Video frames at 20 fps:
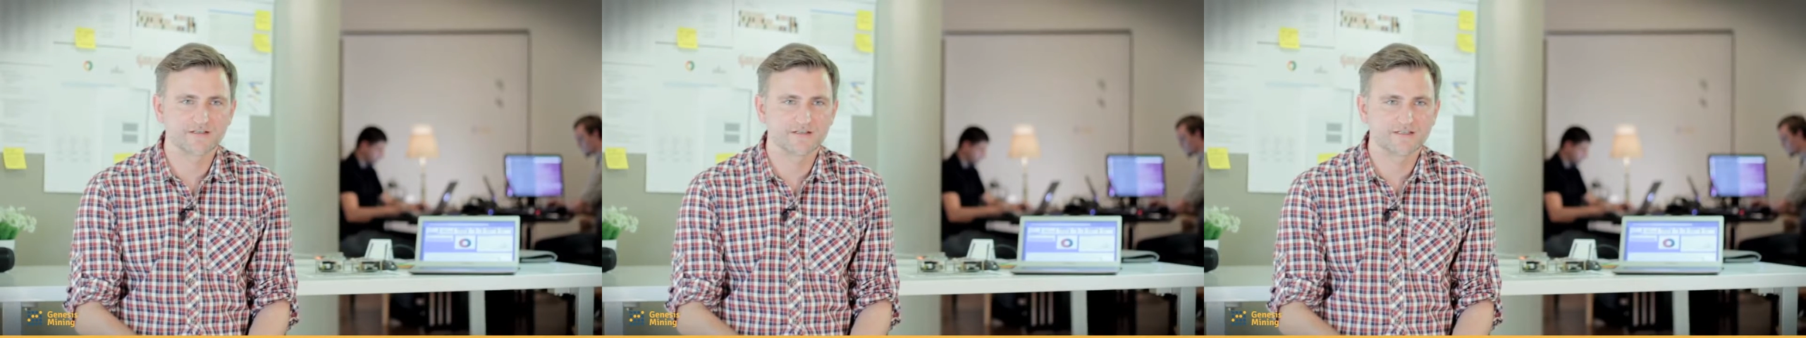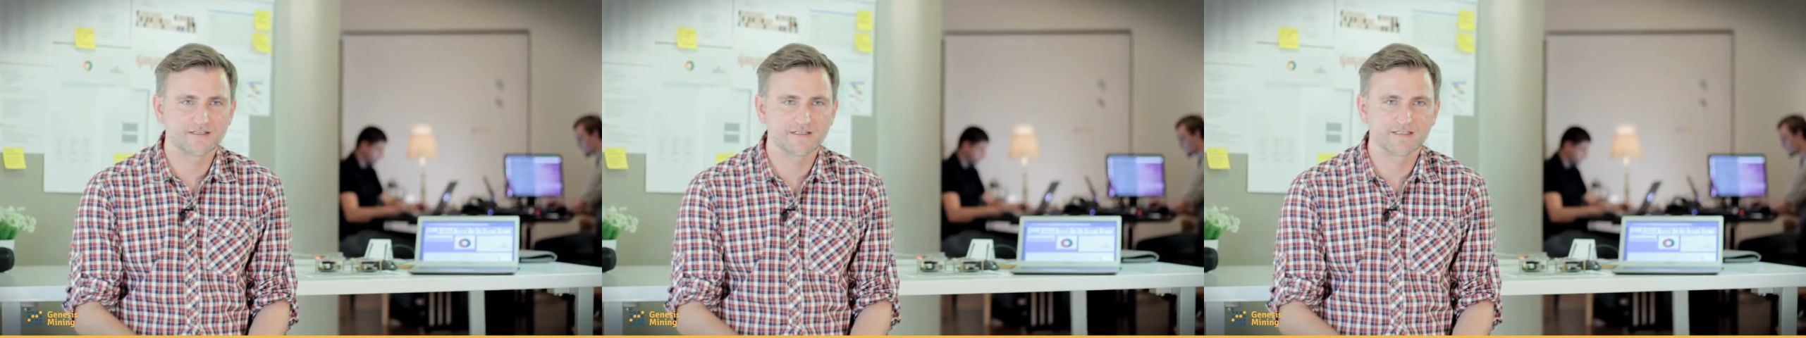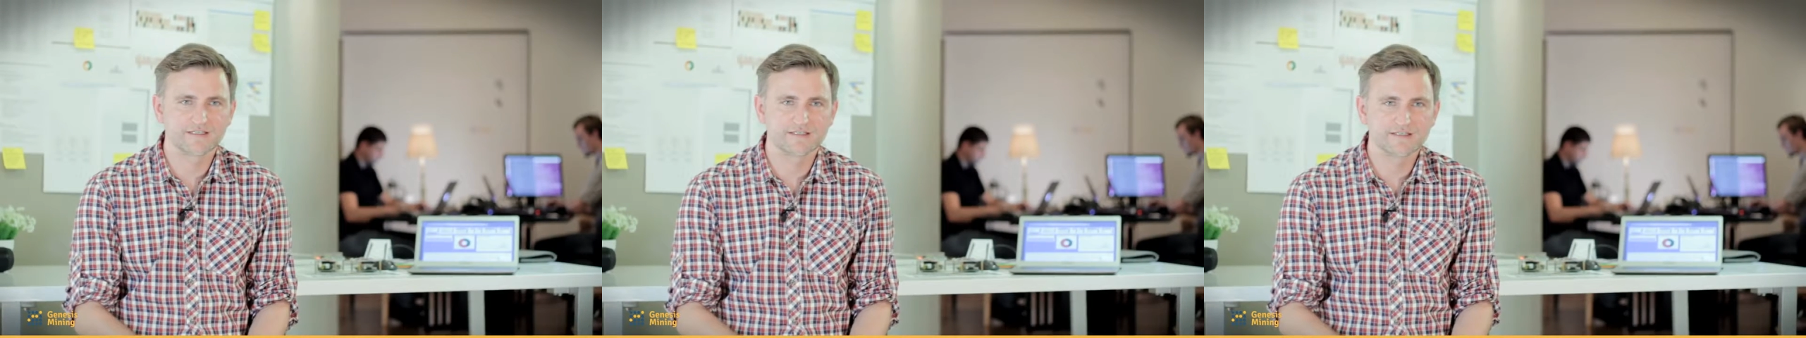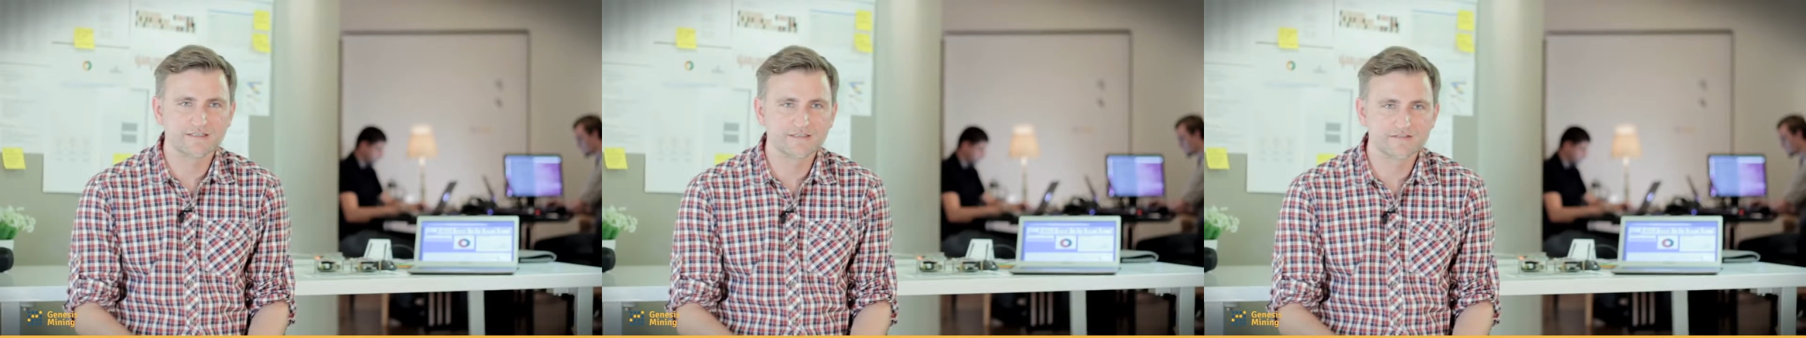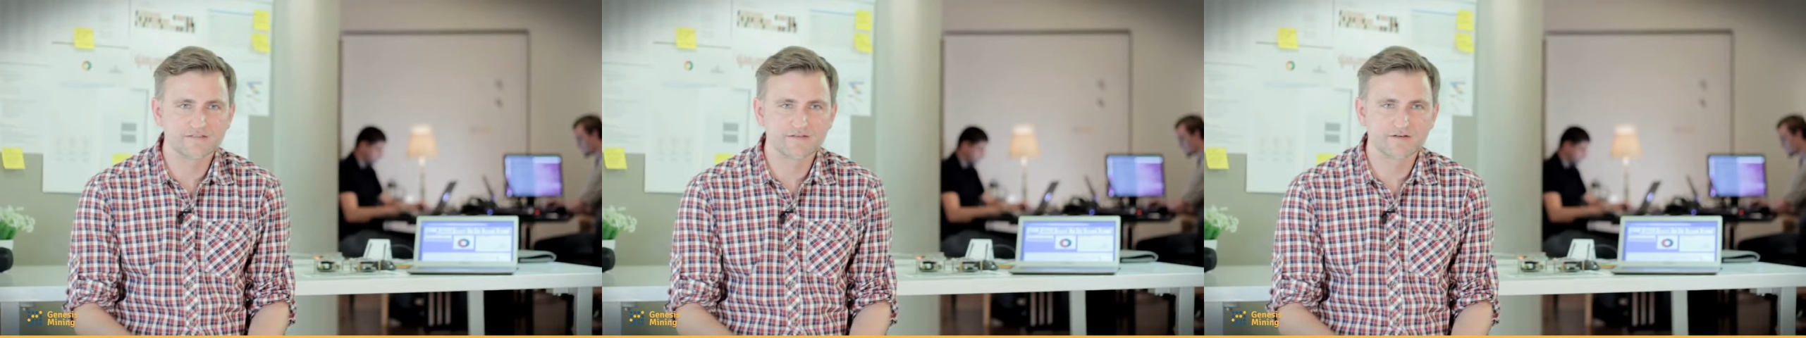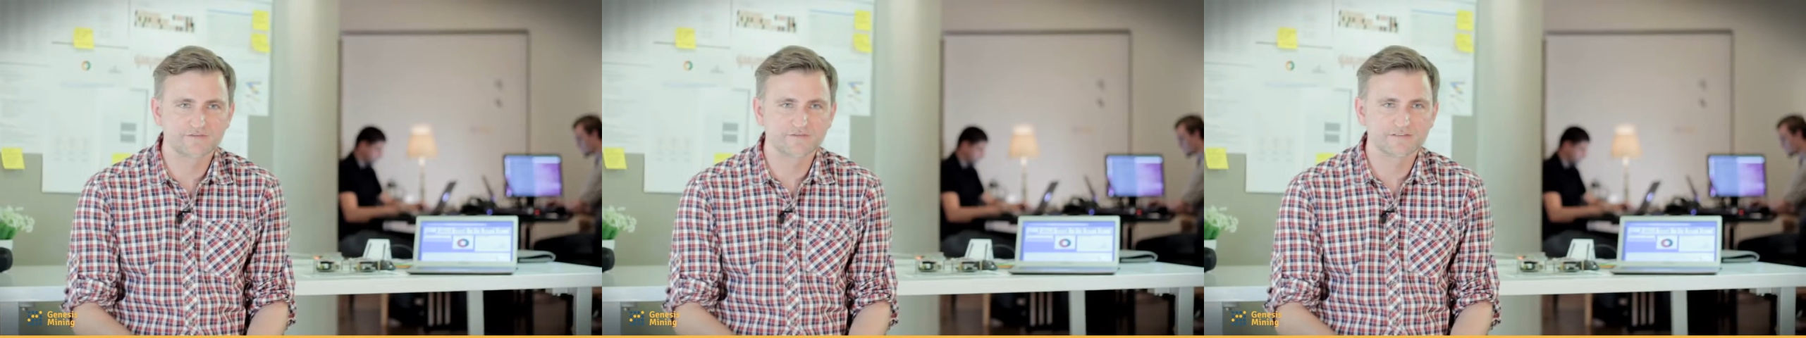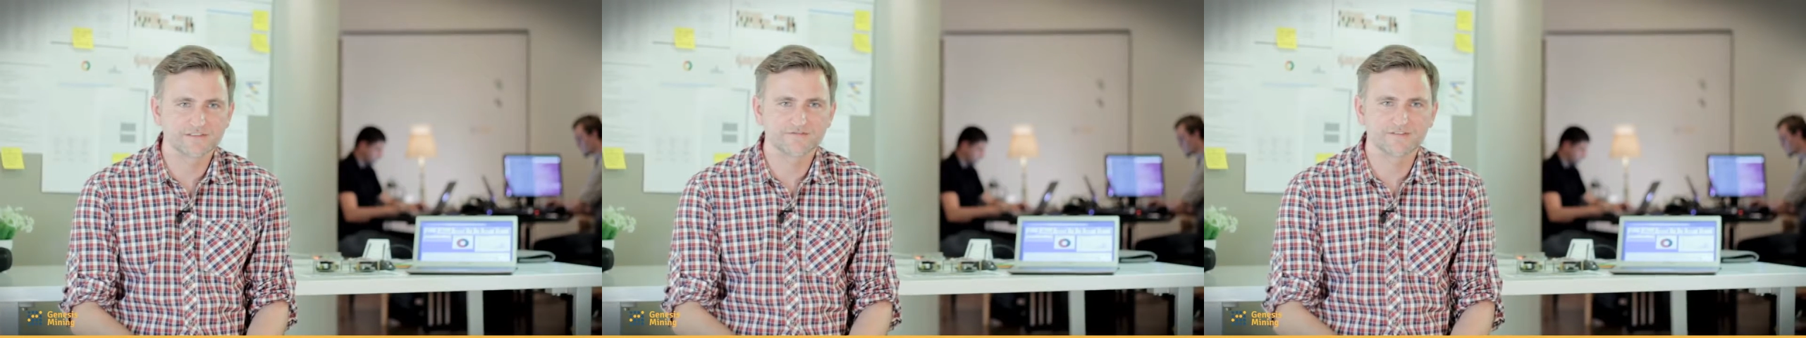a little list
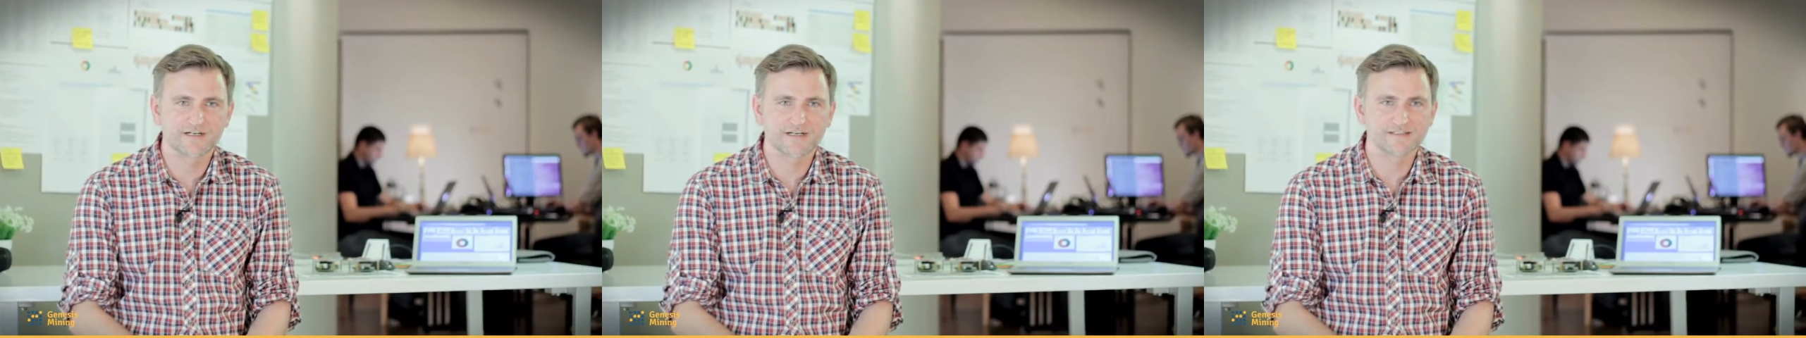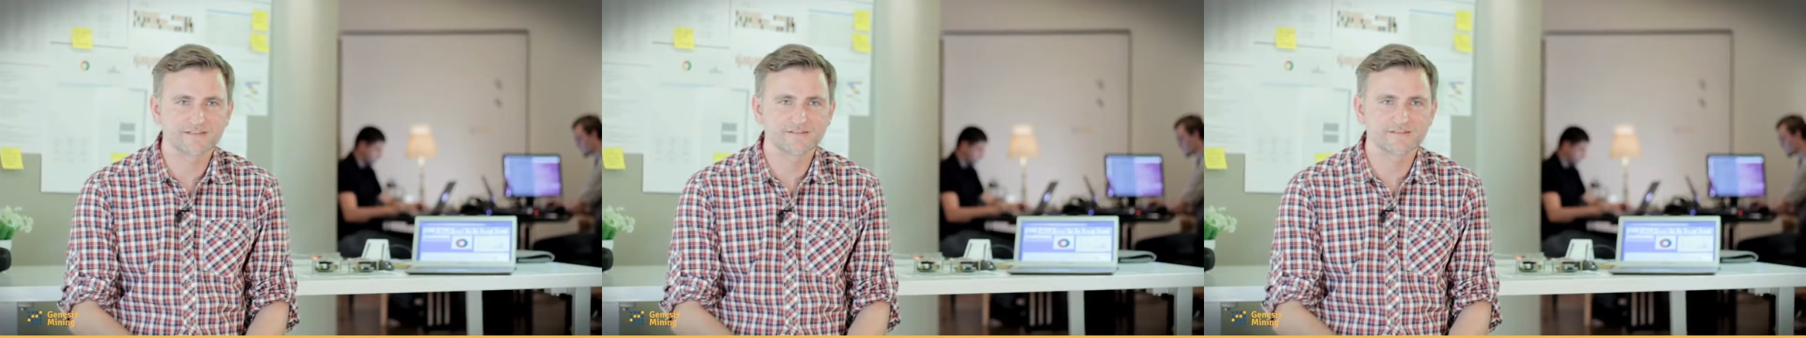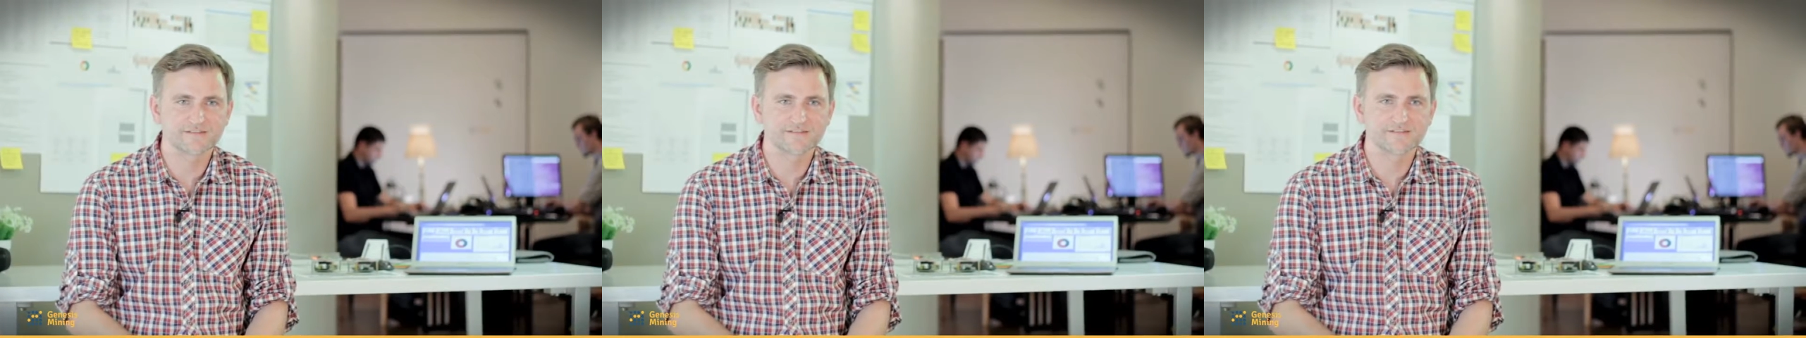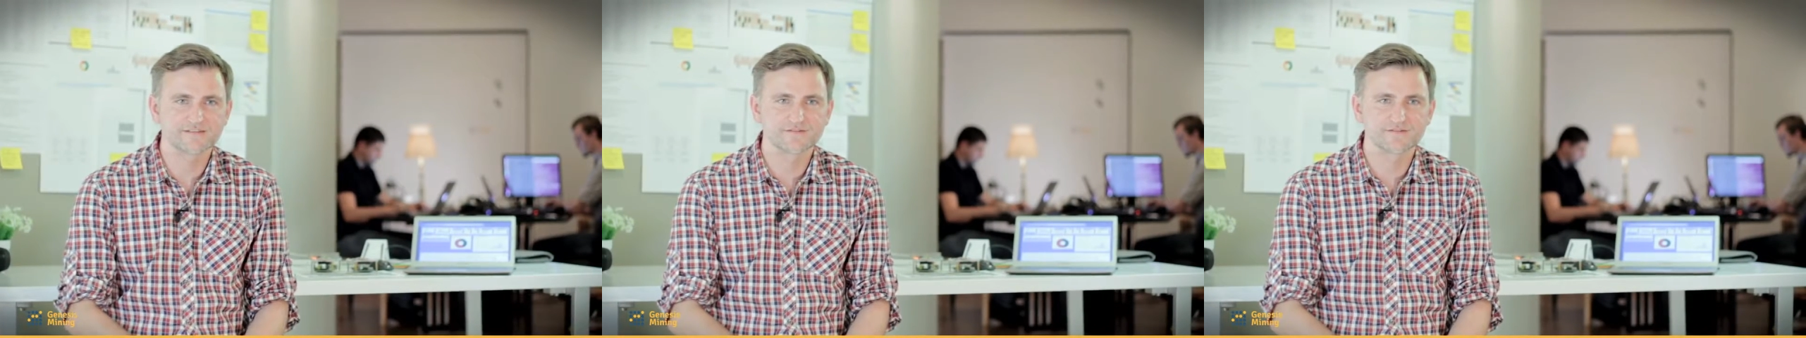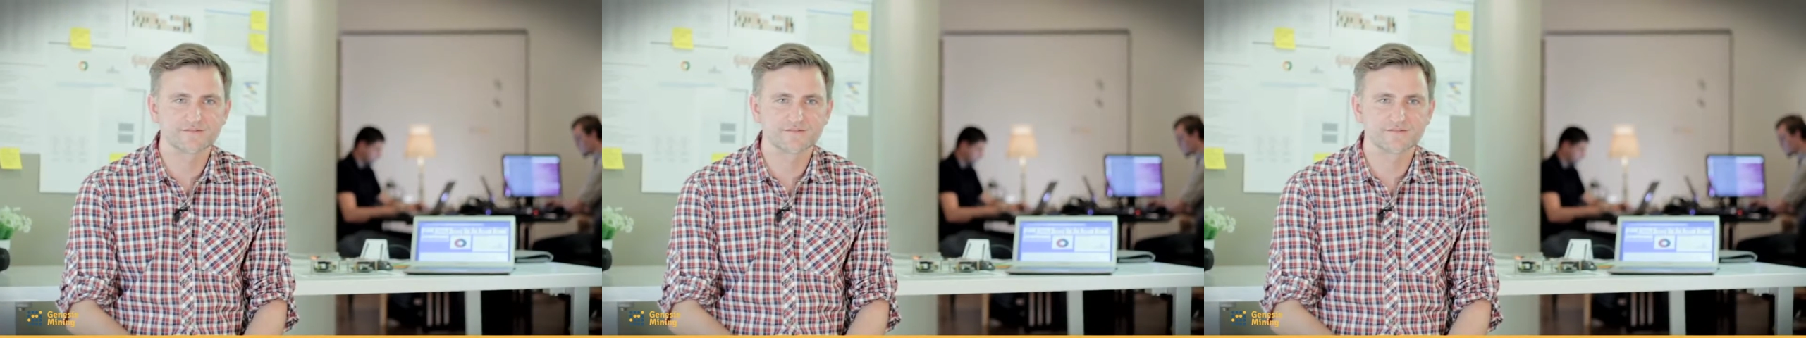of devices